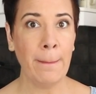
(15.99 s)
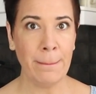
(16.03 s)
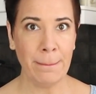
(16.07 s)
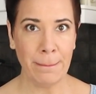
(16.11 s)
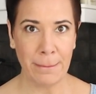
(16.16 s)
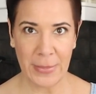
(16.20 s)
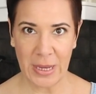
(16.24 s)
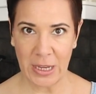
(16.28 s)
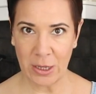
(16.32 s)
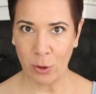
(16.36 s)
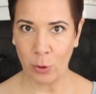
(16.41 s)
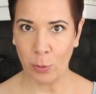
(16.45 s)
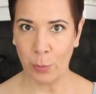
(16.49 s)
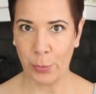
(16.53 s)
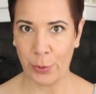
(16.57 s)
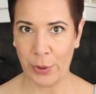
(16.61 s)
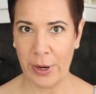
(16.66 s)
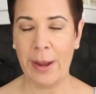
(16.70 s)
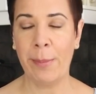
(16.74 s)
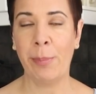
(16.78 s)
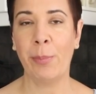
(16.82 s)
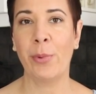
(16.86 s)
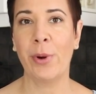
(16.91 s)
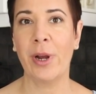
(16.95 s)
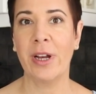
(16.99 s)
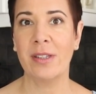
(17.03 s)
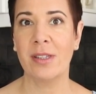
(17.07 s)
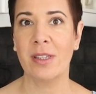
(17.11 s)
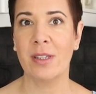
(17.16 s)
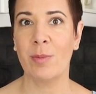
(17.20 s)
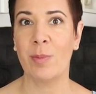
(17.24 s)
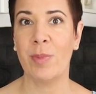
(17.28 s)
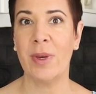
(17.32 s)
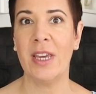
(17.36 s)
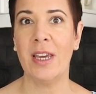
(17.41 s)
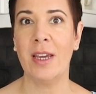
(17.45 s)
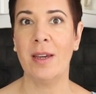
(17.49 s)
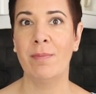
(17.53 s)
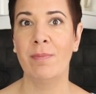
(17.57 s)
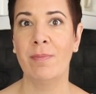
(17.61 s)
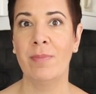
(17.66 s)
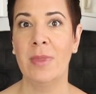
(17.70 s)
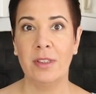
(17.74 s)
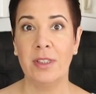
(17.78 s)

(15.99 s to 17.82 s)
meal prep recipe.